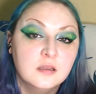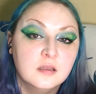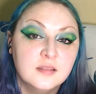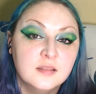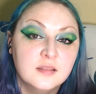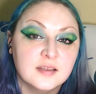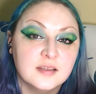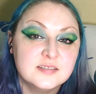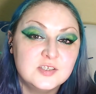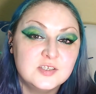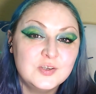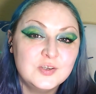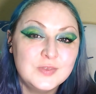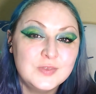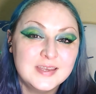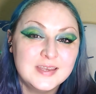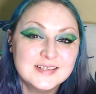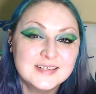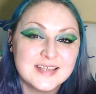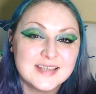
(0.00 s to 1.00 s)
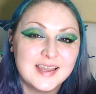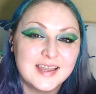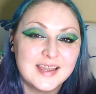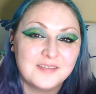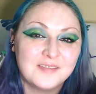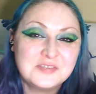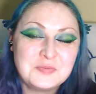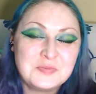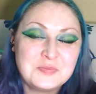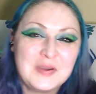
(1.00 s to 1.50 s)
That's 2 things I
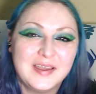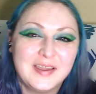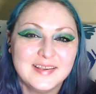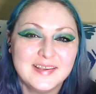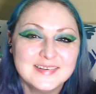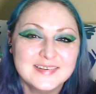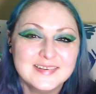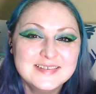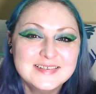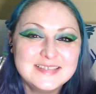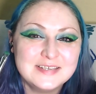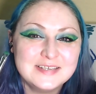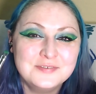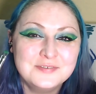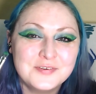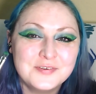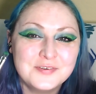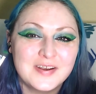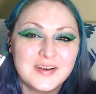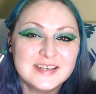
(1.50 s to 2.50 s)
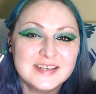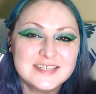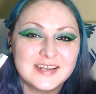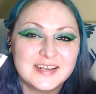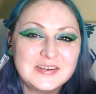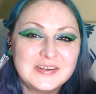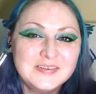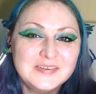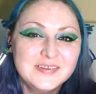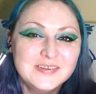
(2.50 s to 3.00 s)
have to buy: silver
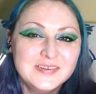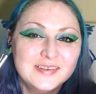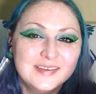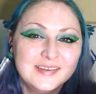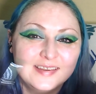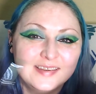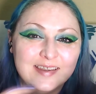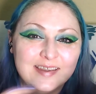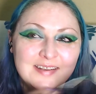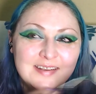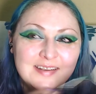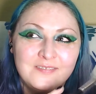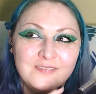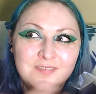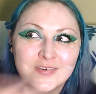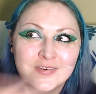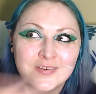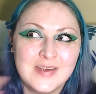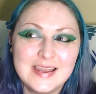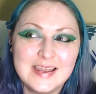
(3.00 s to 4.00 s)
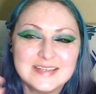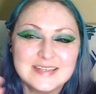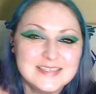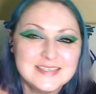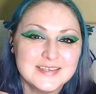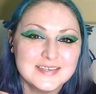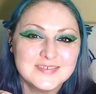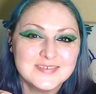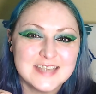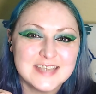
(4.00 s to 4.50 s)
eyeshadow in a
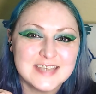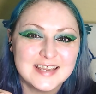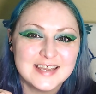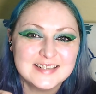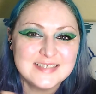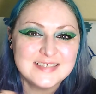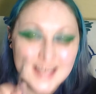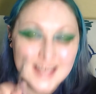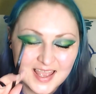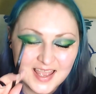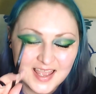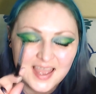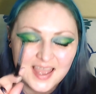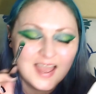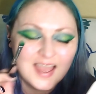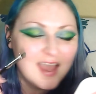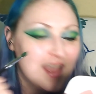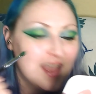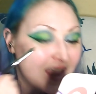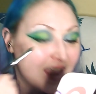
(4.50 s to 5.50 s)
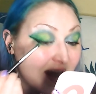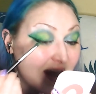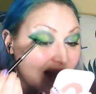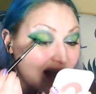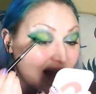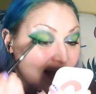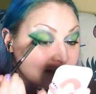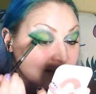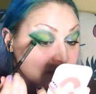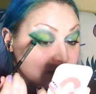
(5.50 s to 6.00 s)
variety of shades
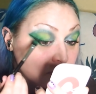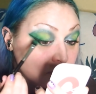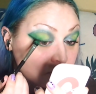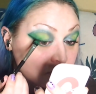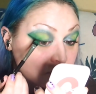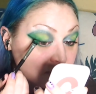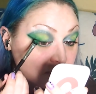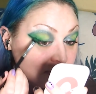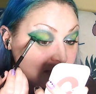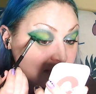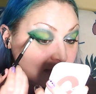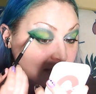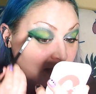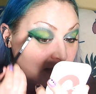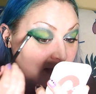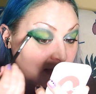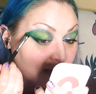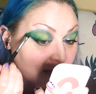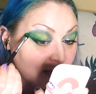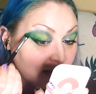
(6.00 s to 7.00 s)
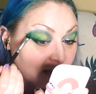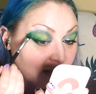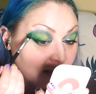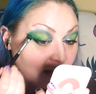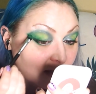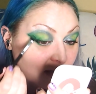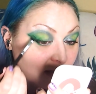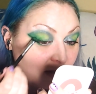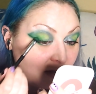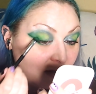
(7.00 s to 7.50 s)
and a green ink
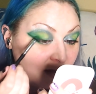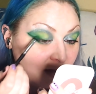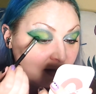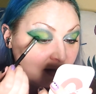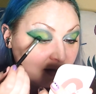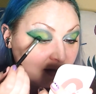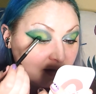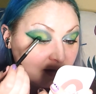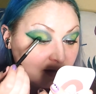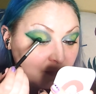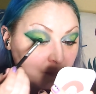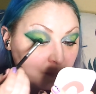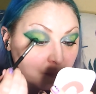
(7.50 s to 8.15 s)
eyeliner.